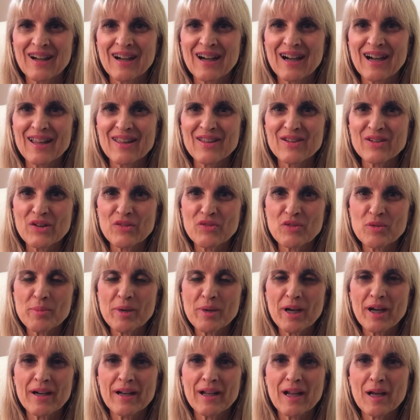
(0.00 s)
Hi there,
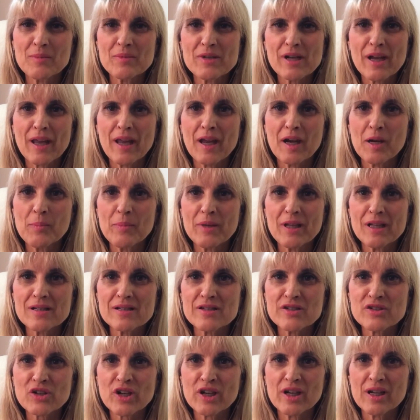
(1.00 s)
everybody. I'm Diana
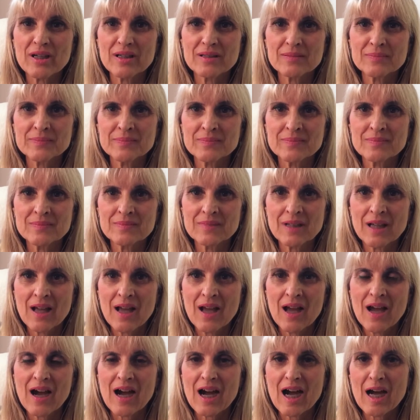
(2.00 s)
Muenz Chen.
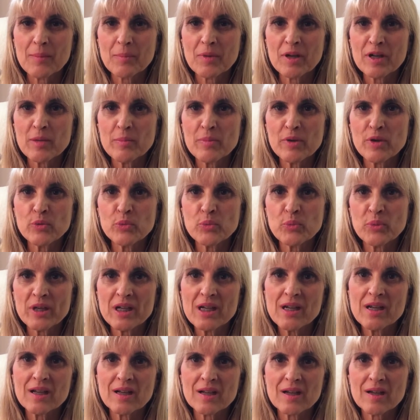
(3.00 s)
I'm going to be
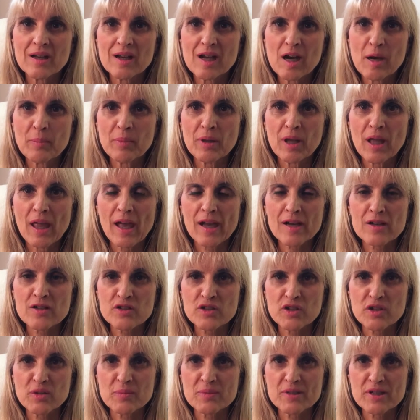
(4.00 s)
reading a couple
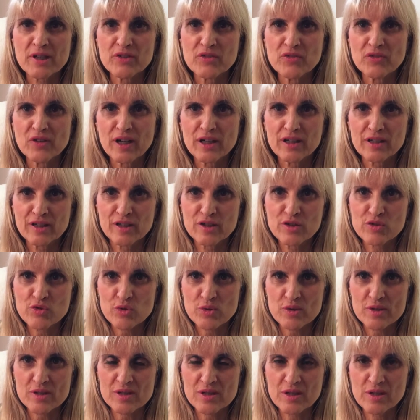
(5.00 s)
excerpts I find
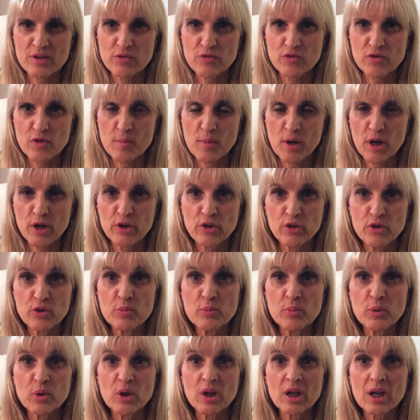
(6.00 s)
interesting from our new
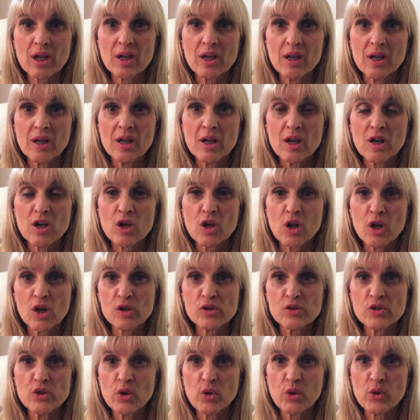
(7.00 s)
book called
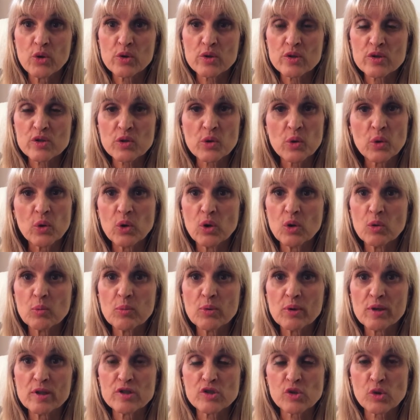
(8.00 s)
Know Your Soul,
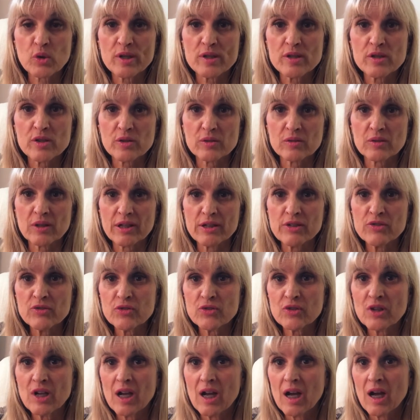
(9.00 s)
Bring Joy to Your
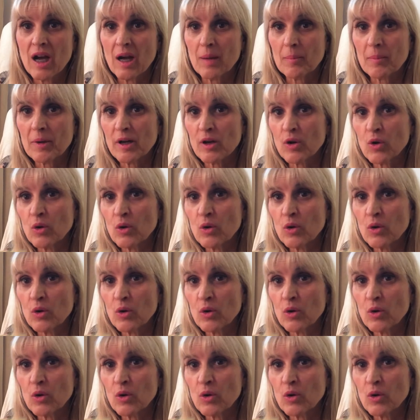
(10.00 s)
Life. I'm going to